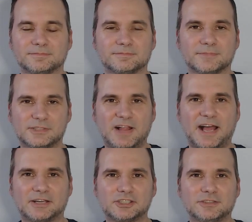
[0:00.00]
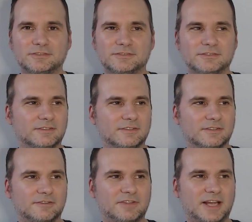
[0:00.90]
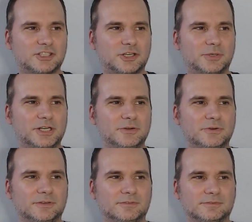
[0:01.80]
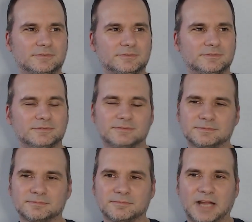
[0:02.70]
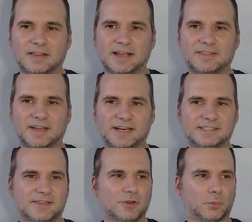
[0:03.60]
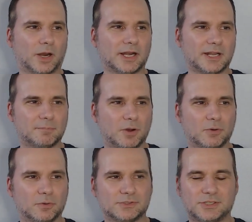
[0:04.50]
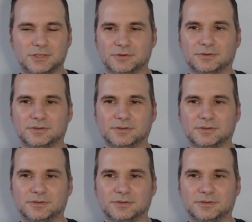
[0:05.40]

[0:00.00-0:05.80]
Splash. The flasheroo. I like that he's in the running pose too.